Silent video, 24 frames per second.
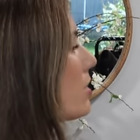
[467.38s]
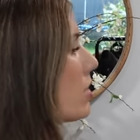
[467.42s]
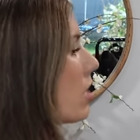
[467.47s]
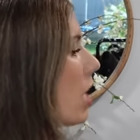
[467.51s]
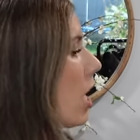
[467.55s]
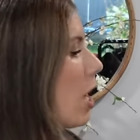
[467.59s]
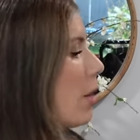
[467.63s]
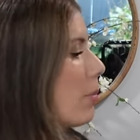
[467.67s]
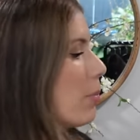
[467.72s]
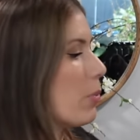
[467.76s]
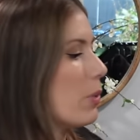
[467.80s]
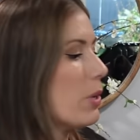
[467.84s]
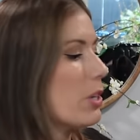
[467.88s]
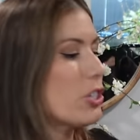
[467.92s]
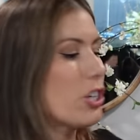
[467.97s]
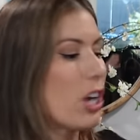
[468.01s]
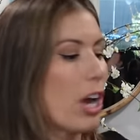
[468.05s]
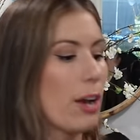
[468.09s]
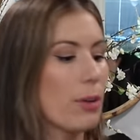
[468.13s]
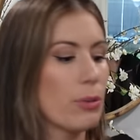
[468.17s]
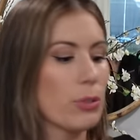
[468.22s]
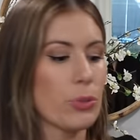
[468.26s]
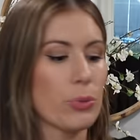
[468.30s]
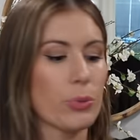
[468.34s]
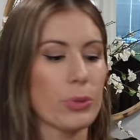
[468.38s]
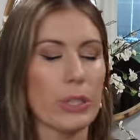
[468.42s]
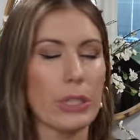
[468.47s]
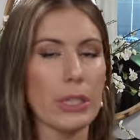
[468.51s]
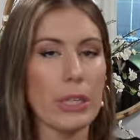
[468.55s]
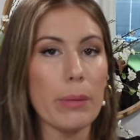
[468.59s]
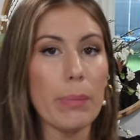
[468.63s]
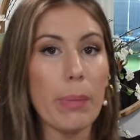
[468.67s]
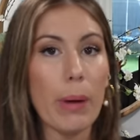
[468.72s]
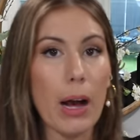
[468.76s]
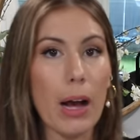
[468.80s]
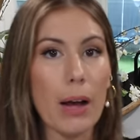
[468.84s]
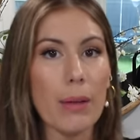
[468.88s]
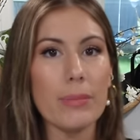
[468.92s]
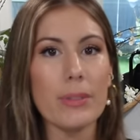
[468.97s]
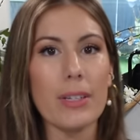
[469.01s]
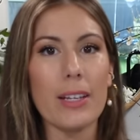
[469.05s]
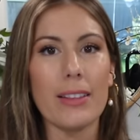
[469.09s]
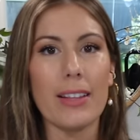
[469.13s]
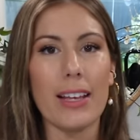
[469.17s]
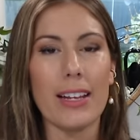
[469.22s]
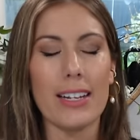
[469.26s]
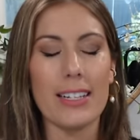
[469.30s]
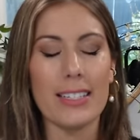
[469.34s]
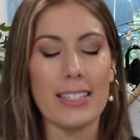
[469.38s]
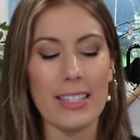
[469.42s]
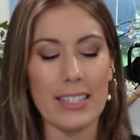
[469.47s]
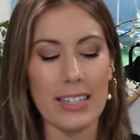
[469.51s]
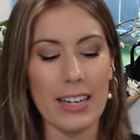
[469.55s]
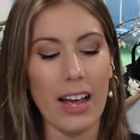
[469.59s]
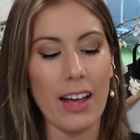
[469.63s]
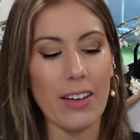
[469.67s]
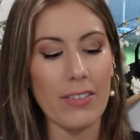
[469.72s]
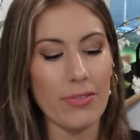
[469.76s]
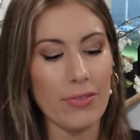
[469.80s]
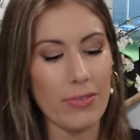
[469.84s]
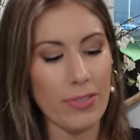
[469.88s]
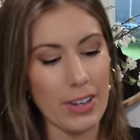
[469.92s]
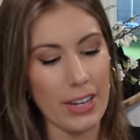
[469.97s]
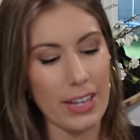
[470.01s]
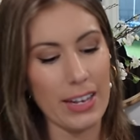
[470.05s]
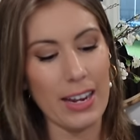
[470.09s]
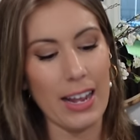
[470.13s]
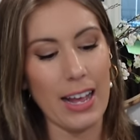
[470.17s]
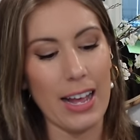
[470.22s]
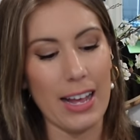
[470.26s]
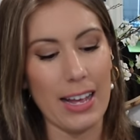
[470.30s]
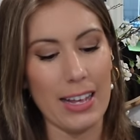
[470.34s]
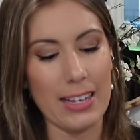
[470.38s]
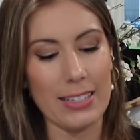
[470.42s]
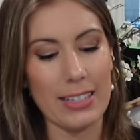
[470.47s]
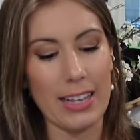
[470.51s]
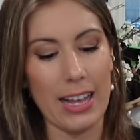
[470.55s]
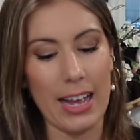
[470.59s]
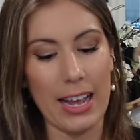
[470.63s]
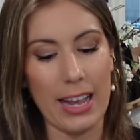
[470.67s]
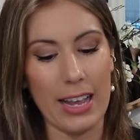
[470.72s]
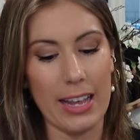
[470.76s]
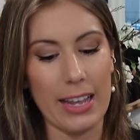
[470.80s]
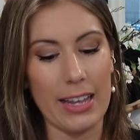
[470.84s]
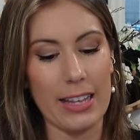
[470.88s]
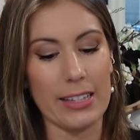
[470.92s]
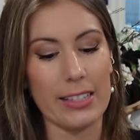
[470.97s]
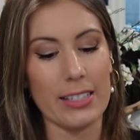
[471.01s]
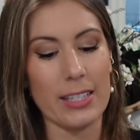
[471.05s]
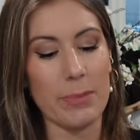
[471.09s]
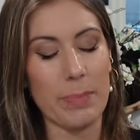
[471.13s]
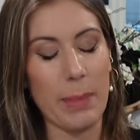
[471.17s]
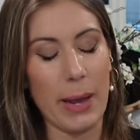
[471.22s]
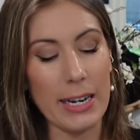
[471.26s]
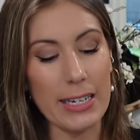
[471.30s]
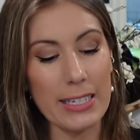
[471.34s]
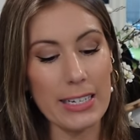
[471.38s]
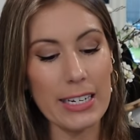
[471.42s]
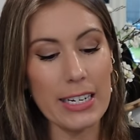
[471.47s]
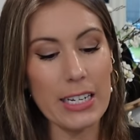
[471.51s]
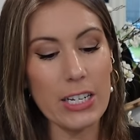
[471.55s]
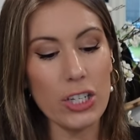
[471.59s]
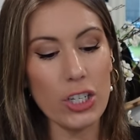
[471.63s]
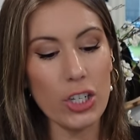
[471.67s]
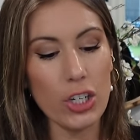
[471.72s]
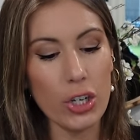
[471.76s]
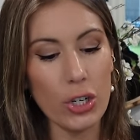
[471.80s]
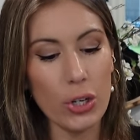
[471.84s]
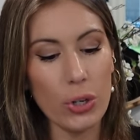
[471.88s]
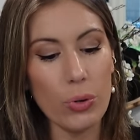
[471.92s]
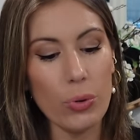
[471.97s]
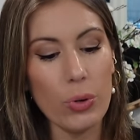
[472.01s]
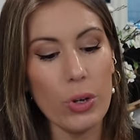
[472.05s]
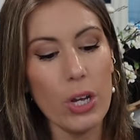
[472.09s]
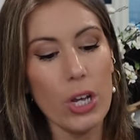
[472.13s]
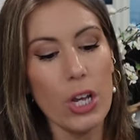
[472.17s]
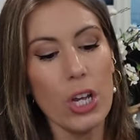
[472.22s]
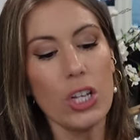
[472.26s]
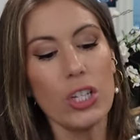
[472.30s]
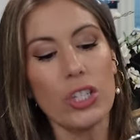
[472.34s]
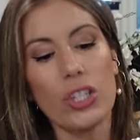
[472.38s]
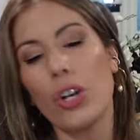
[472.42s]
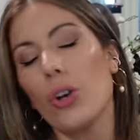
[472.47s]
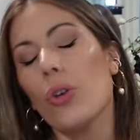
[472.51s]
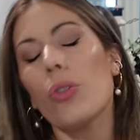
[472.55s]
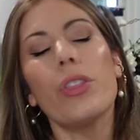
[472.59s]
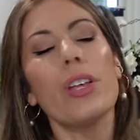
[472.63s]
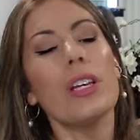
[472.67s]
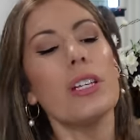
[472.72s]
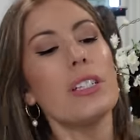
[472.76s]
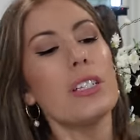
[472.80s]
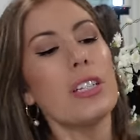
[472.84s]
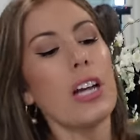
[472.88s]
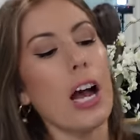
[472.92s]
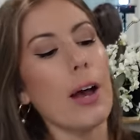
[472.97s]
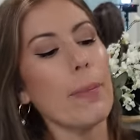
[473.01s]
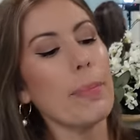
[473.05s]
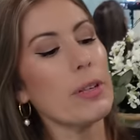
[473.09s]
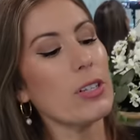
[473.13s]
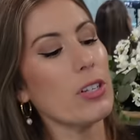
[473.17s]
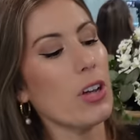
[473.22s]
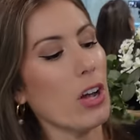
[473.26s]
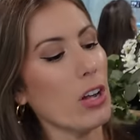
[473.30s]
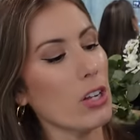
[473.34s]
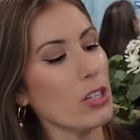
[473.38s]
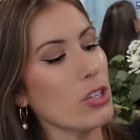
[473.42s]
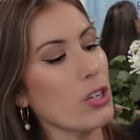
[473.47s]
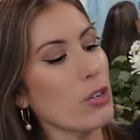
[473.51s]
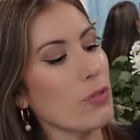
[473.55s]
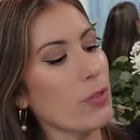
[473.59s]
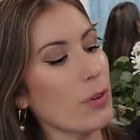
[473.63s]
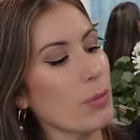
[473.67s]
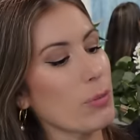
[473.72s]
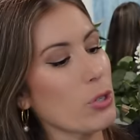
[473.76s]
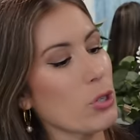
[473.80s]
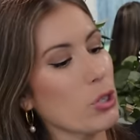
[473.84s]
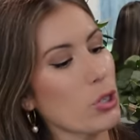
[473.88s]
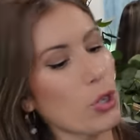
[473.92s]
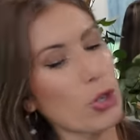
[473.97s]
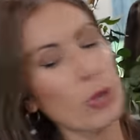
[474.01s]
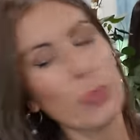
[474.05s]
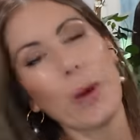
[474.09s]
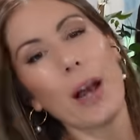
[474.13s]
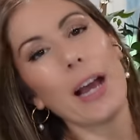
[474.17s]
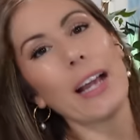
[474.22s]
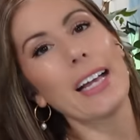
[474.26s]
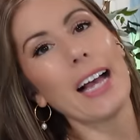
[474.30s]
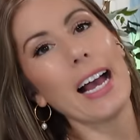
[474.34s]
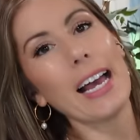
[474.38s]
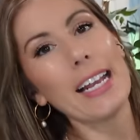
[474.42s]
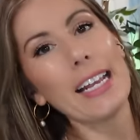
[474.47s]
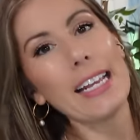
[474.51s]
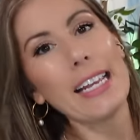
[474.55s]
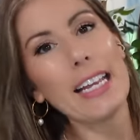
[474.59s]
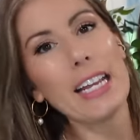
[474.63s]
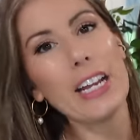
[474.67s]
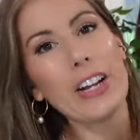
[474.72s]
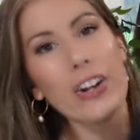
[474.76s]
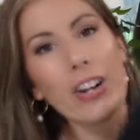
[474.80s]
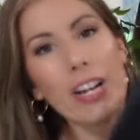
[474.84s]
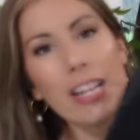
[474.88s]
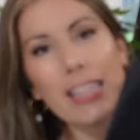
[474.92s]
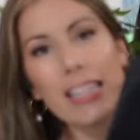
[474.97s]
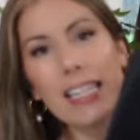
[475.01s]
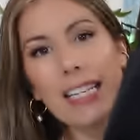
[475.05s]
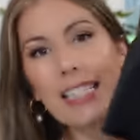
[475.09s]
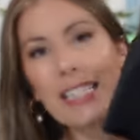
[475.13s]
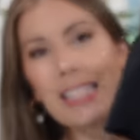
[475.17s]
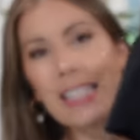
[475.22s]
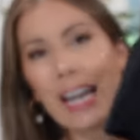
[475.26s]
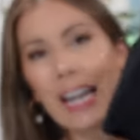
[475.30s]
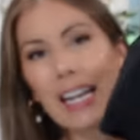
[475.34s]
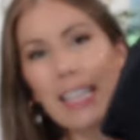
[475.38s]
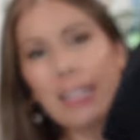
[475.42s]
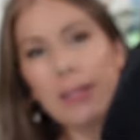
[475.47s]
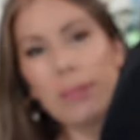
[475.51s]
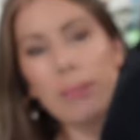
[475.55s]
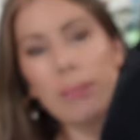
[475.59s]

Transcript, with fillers: top, which I was really bummed that it did not fit as I expected it to. So this top is also from Scoop. I got it here in the size